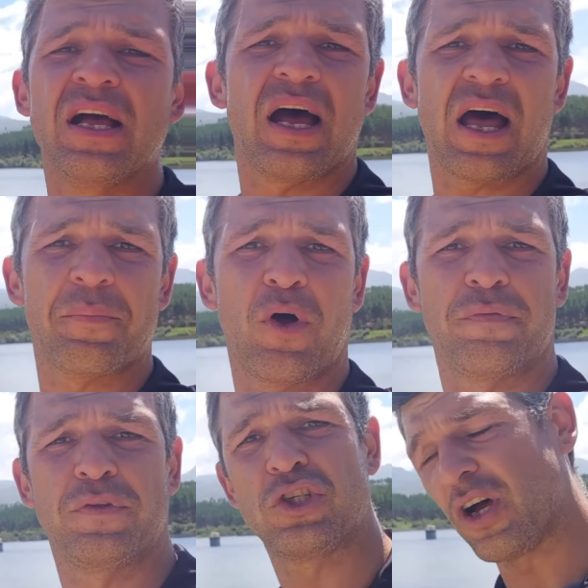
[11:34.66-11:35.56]
I'm off
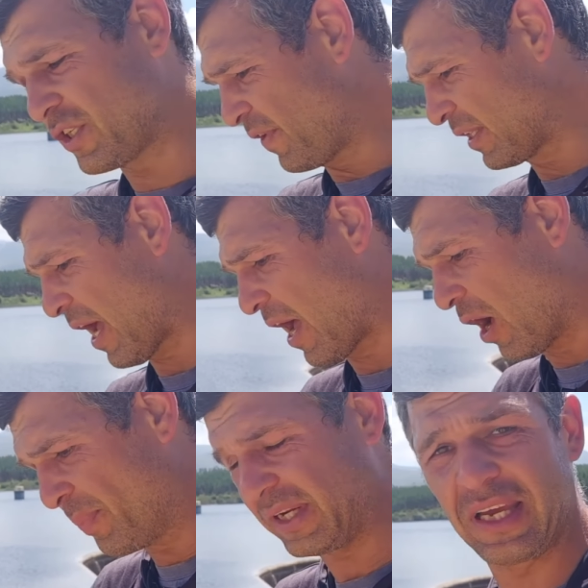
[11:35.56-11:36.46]
to Saasveld. I
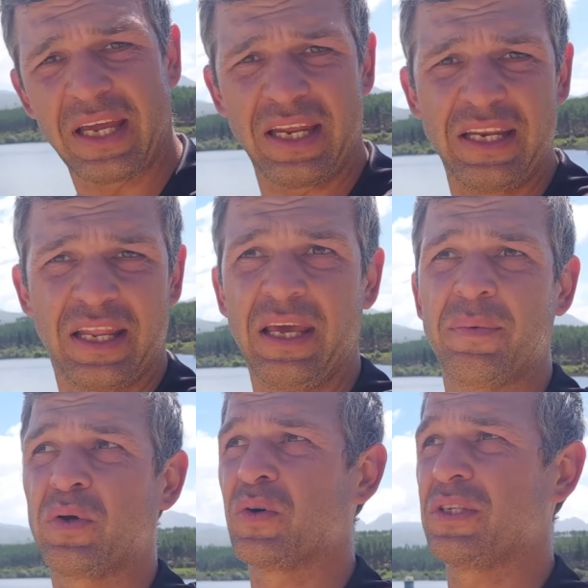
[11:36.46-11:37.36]
hope I can get in there
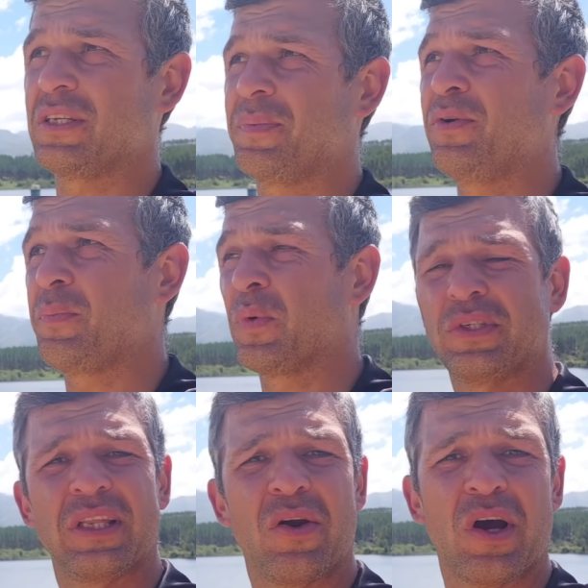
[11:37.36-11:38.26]
because there's been reports
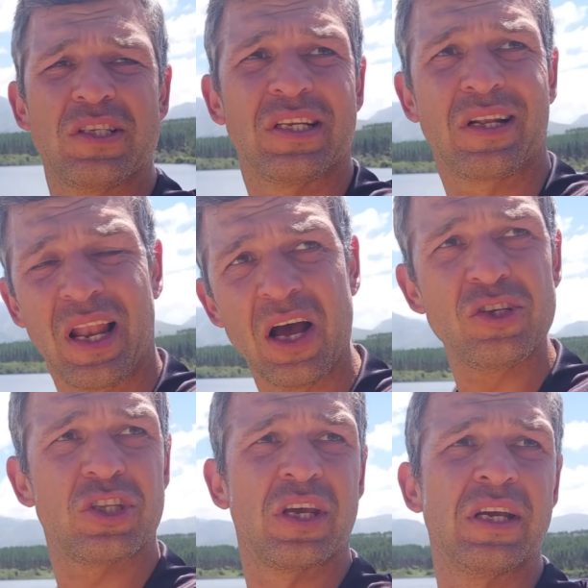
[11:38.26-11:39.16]
that the roads are closed,